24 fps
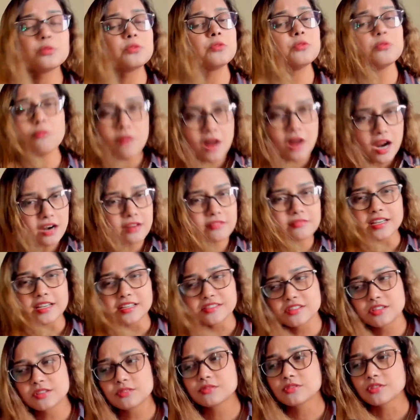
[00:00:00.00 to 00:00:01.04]
who are
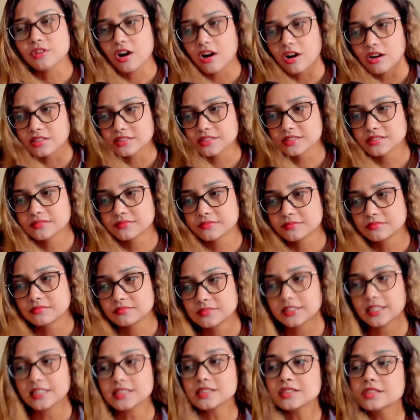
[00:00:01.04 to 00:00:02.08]
rescue dogs?
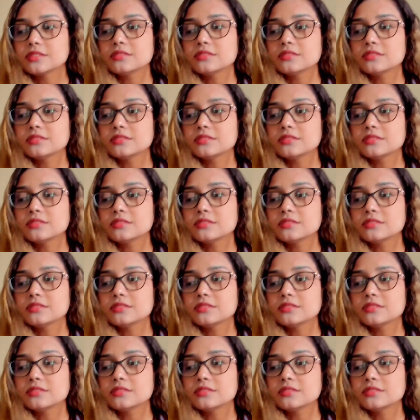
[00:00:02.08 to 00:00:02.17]
Rescue